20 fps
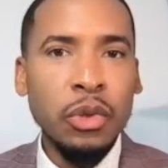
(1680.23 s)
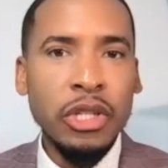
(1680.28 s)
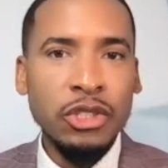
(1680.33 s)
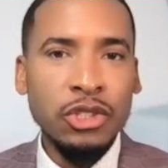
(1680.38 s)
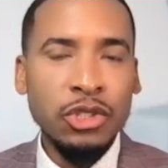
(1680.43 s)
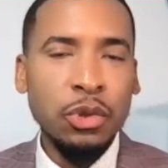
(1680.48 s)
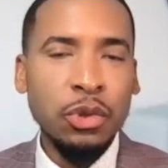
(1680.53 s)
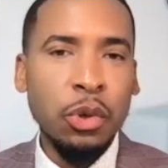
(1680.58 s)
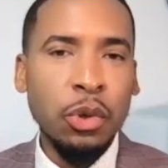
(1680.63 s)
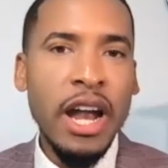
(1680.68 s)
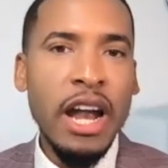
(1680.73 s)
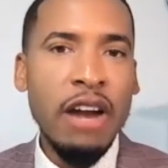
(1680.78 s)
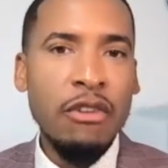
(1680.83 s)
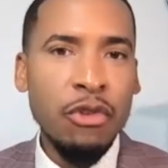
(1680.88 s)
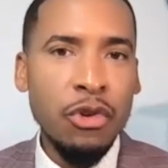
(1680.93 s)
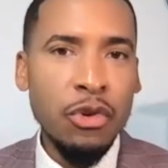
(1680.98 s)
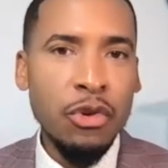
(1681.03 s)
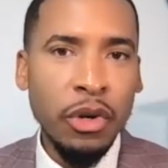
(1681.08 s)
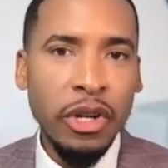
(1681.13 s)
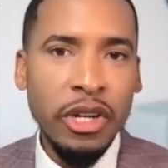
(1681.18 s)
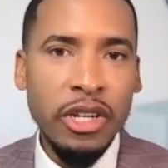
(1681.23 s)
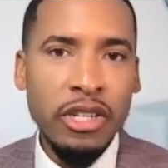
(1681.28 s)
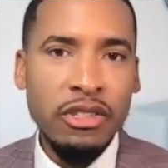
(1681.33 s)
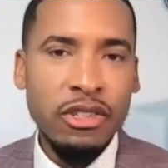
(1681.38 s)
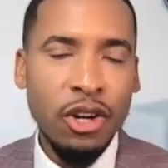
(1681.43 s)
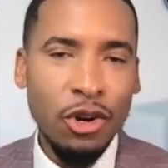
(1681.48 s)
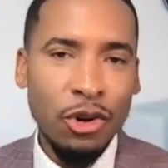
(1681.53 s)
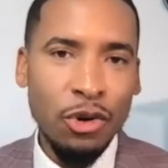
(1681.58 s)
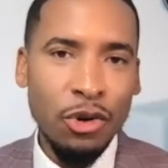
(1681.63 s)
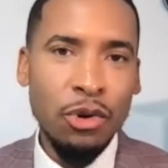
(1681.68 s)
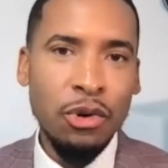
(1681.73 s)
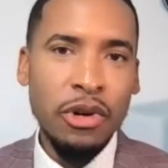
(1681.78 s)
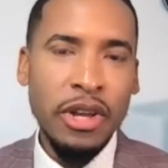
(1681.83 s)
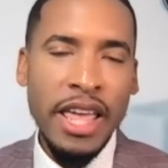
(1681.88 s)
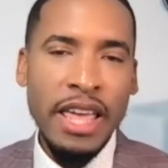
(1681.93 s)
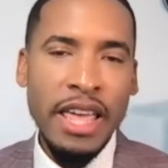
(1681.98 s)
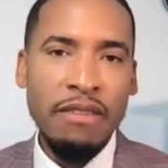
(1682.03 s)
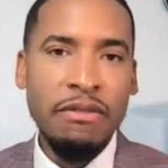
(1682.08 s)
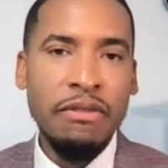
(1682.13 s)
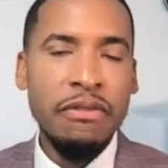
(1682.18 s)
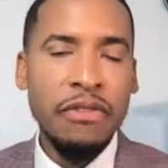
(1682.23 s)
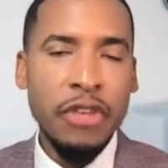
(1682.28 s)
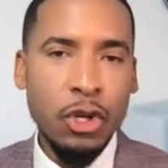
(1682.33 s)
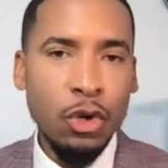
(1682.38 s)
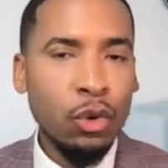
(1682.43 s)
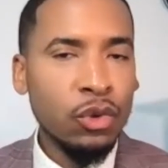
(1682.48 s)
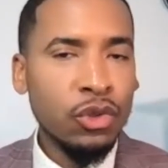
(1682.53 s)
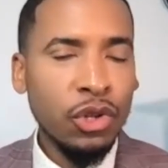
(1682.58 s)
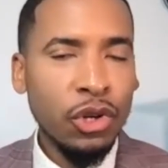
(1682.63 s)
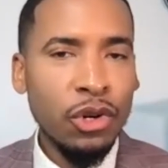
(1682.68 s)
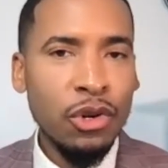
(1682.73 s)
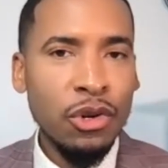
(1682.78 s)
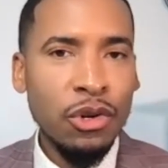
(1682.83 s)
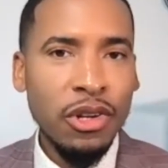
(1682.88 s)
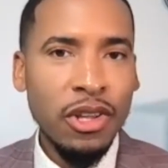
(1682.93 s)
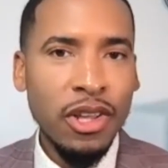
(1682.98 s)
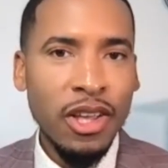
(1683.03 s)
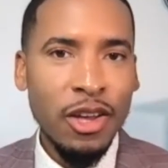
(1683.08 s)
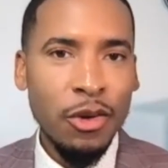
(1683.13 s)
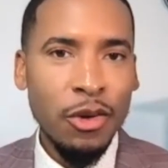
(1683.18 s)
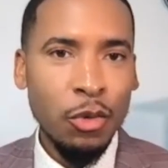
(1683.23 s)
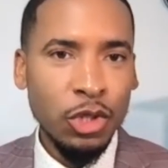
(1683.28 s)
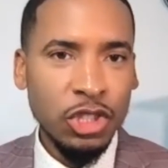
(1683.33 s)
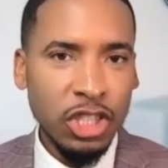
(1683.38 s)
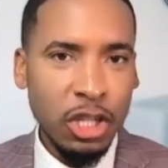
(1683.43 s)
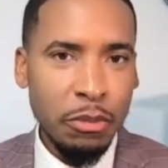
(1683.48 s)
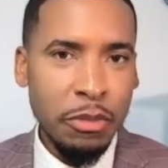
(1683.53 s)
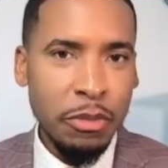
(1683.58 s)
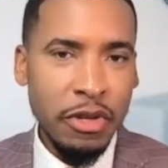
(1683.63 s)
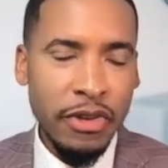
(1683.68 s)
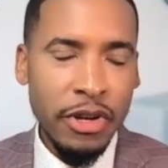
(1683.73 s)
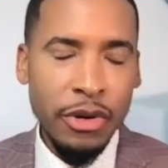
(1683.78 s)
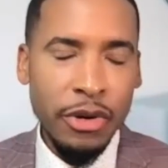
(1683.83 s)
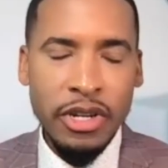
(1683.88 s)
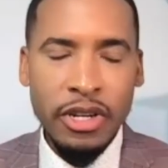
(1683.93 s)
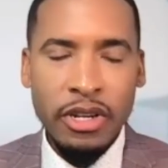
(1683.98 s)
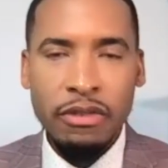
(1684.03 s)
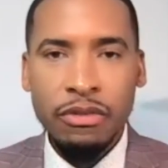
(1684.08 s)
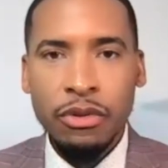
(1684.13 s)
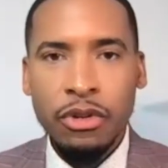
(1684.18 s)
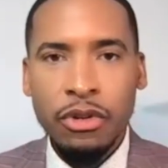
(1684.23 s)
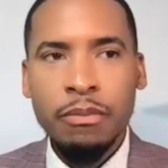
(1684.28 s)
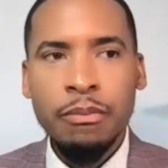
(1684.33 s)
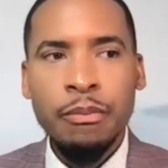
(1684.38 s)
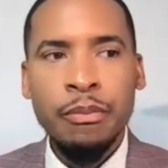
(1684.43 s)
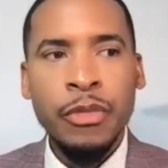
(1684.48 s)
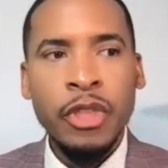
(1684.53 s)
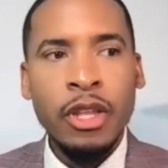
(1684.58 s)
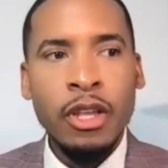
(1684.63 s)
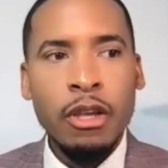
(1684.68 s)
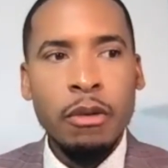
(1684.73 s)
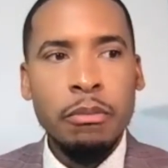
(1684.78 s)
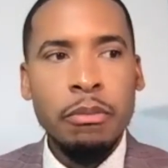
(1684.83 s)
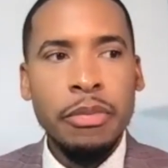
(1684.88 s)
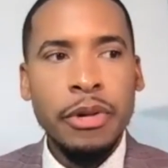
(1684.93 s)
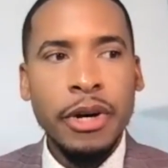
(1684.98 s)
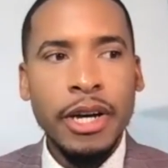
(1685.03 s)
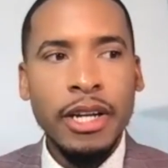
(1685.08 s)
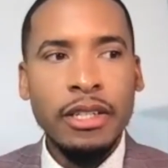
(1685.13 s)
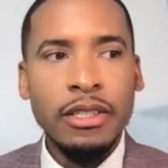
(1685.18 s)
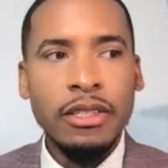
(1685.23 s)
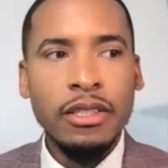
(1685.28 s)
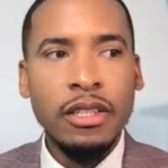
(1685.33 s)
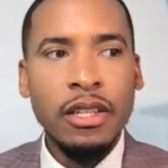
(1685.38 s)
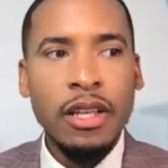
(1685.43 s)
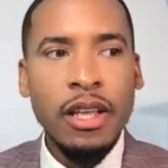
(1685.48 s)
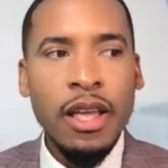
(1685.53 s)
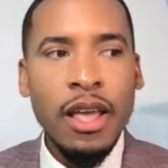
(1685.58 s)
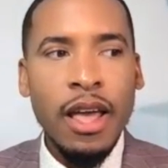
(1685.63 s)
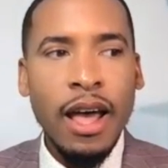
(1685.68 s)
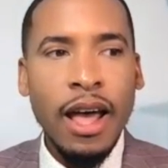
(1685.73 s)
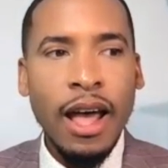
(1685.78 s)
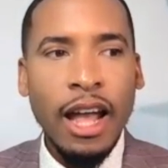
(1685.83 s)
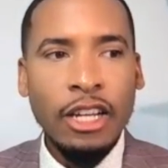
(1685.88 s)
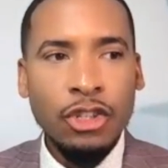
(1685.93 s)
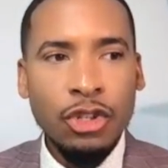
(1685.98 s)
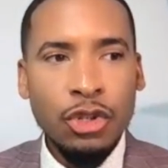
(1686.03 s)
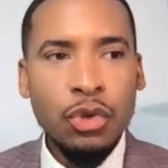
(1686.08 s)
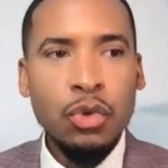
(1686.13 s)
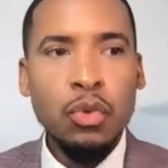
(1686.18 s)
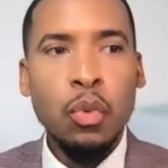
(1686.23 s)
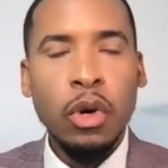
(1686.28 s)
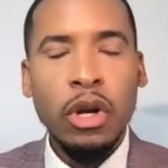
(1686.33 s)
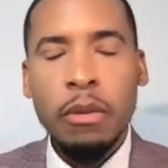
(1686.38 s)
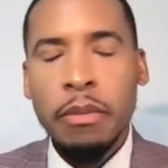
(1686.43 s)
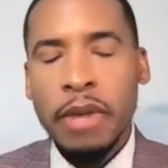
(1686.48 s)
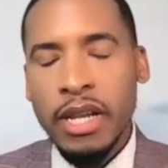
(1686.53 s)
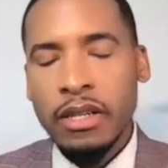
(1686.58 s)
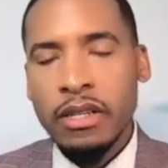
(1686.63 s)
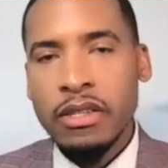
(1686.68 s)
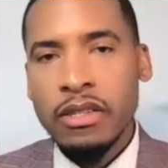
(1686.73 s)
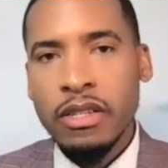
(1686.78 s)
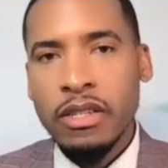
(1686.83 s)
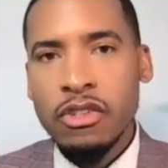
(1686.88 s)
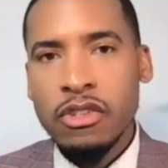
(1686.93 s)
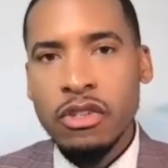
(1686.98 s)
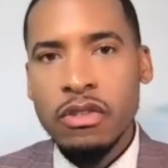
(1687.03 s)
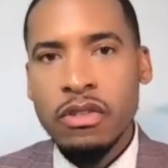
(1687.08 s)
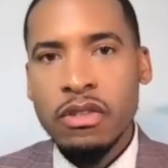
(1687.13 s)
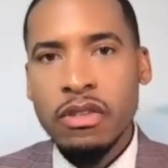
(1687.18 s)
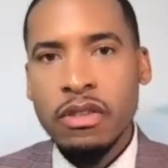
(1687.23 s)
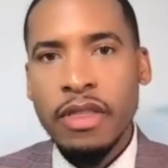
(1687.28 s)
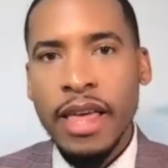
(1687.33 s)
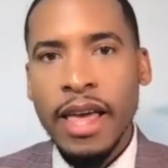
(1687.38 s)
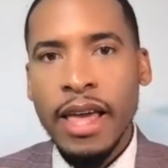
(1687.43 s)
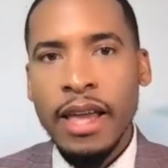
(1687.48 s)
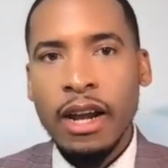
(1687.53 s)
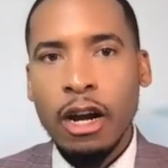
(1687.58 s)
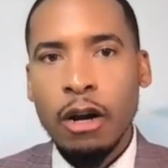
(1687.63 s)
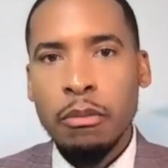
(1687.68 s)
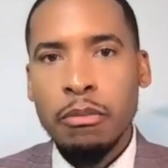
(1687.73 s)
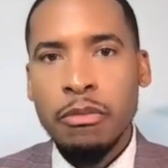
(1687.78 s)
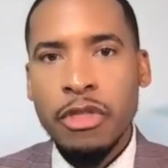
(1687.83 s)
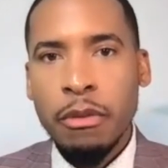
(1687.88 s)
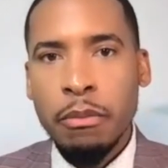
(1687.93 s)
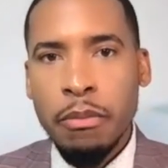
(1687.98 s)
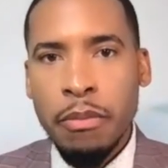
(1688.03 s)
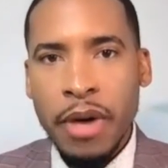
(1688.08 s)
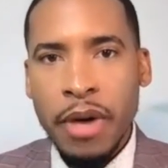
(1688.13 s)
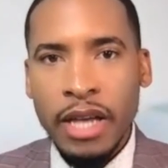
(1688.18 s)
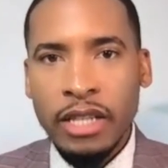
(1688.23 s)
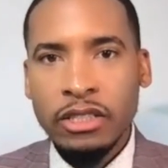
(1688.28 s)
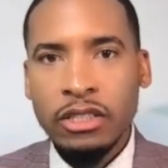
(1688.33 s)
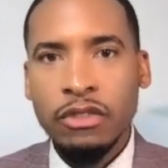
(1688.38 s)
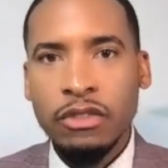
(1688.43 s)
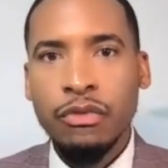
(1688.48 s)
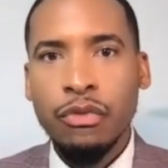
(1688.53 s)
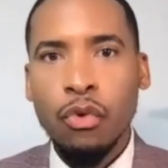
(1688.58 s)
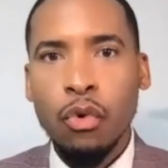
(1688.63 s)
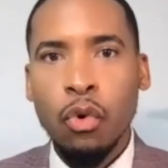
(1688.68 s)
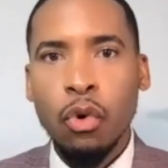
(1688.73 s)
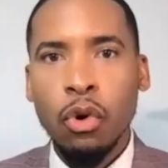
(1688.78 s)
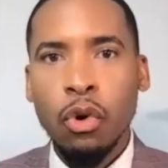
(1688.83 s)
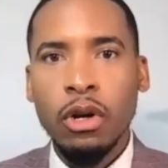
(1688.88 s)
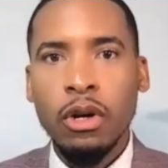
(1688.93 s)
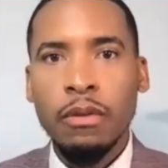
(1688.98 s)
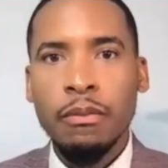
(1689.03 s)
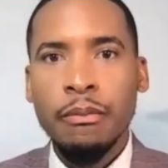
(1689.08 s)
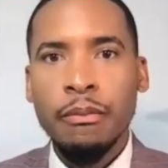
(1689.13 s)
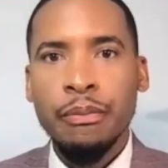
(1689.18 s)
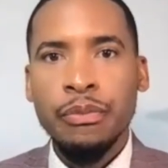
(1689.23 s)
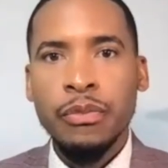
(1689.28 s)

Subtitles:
ensure everyone is heard and feels heard, which can be very different. But I do want to make decisions that are the best for